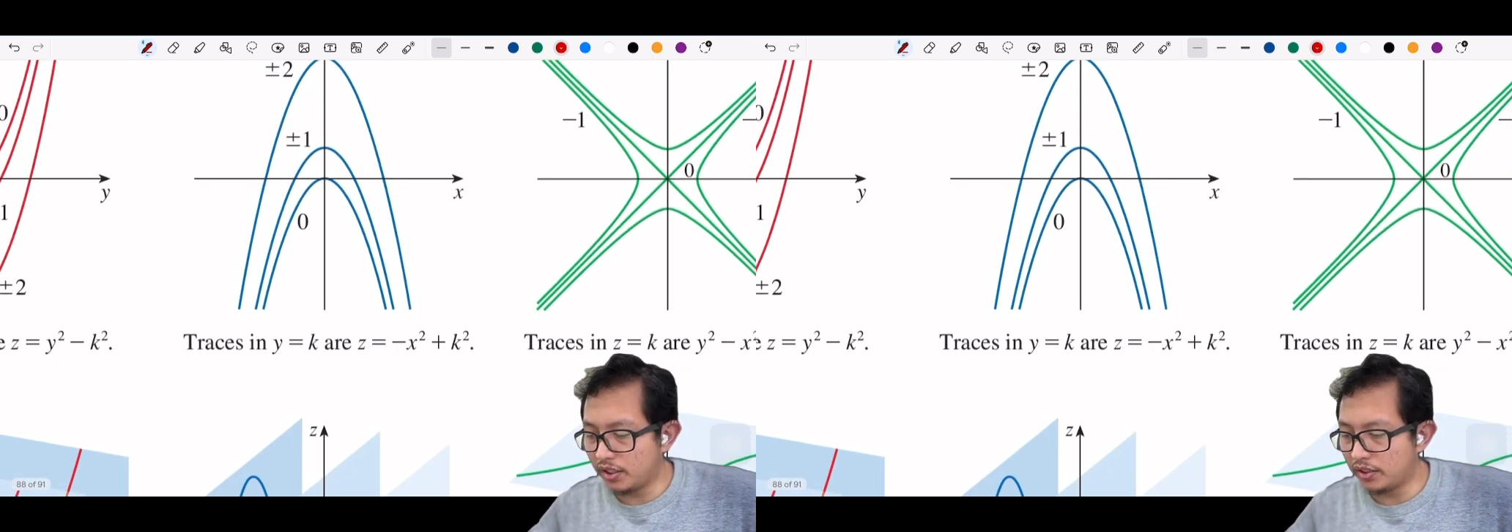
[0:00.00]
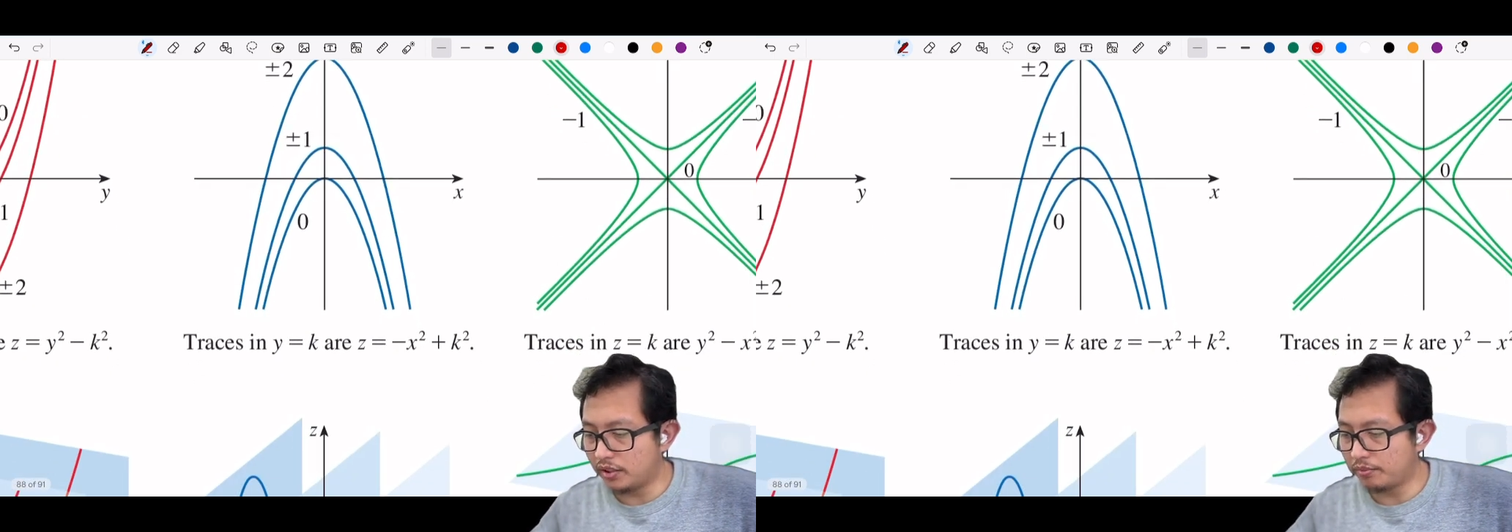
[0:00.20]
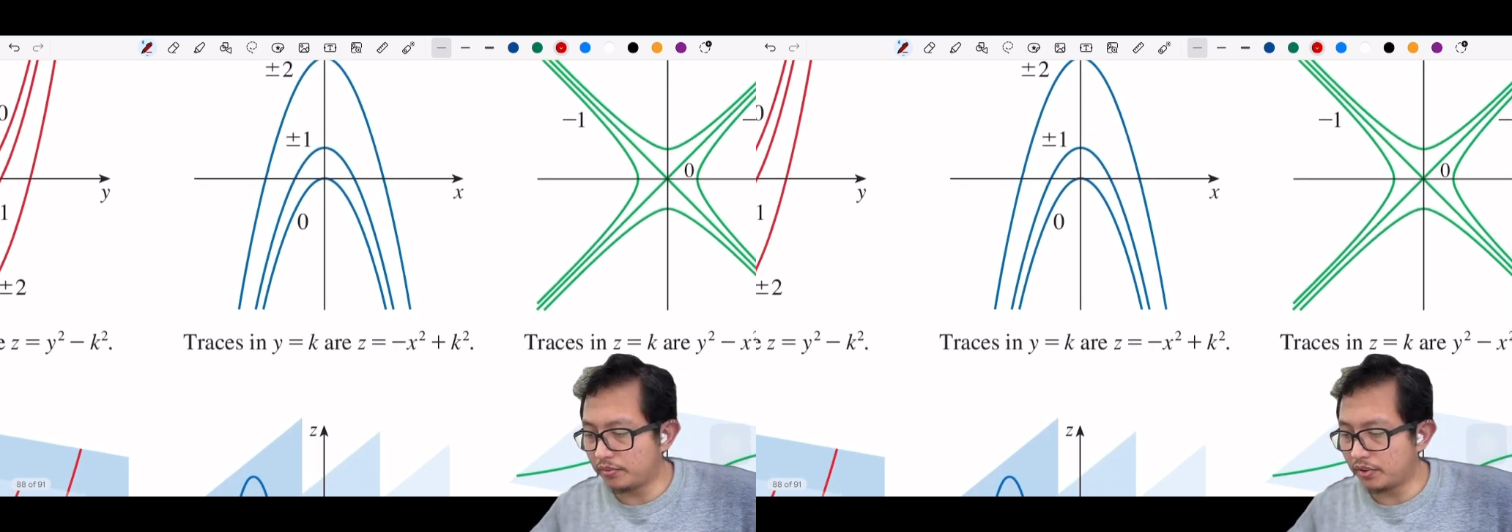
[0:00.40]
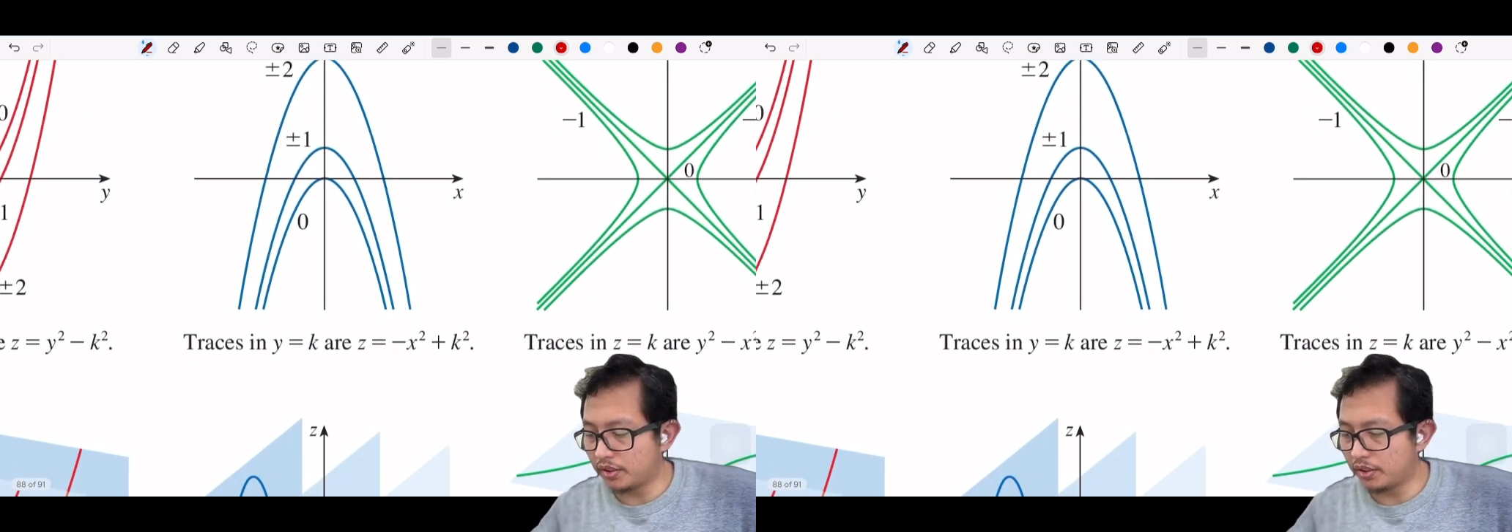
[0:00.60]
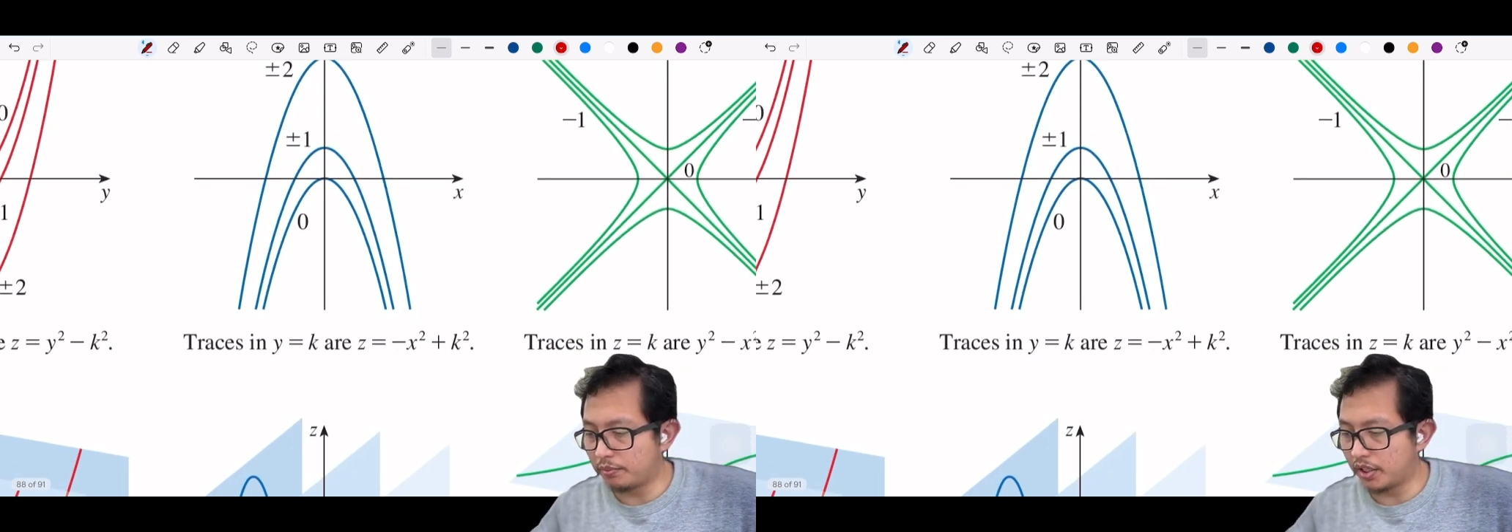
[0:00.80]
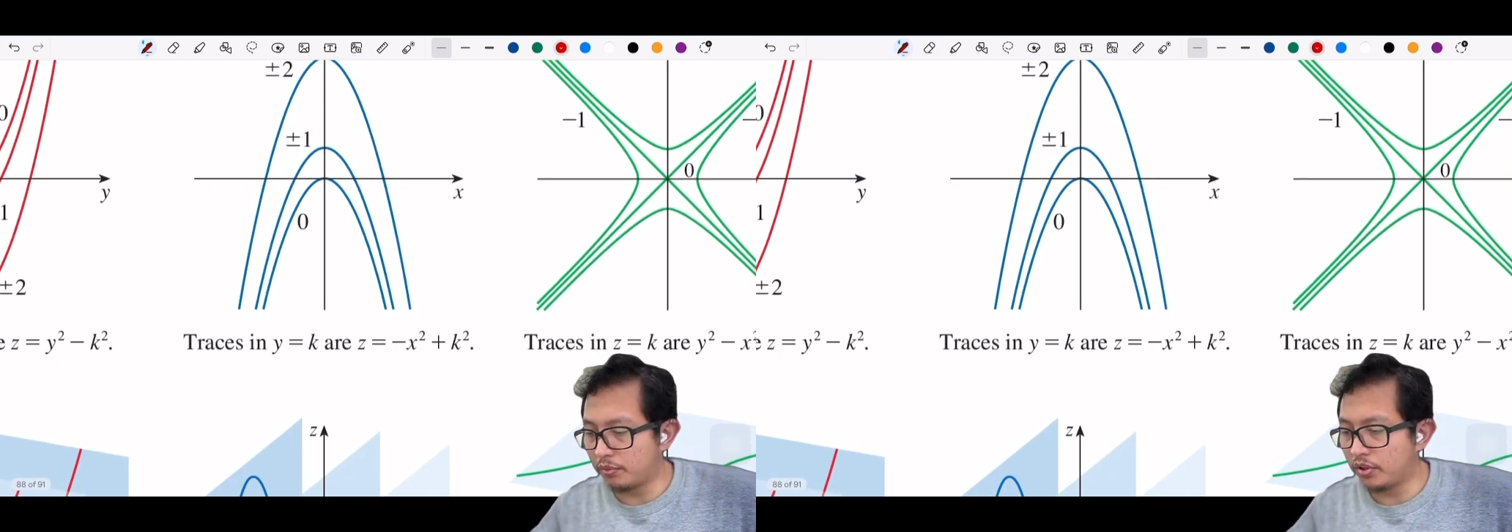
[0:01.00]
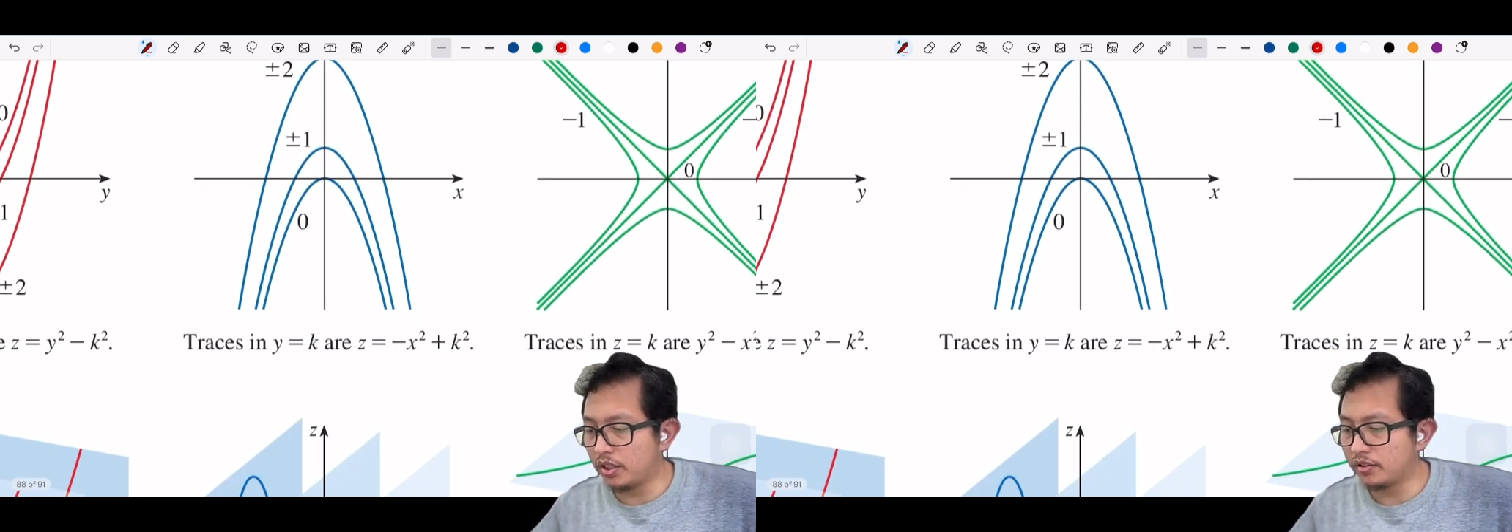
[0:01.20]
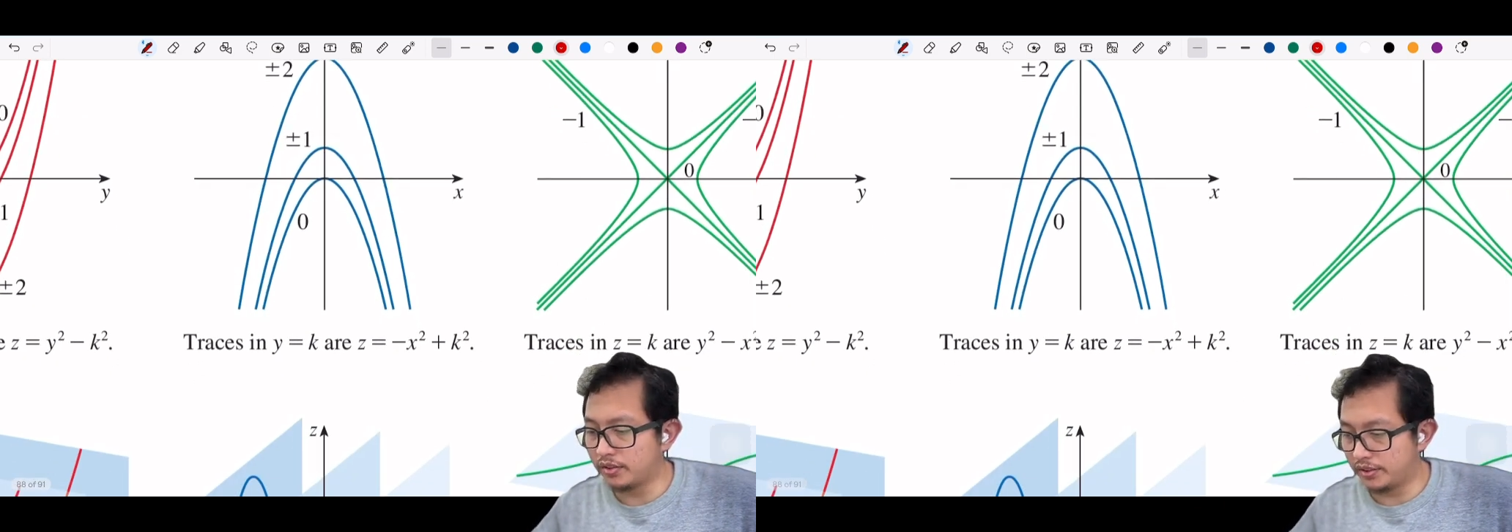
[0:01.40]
another parabola.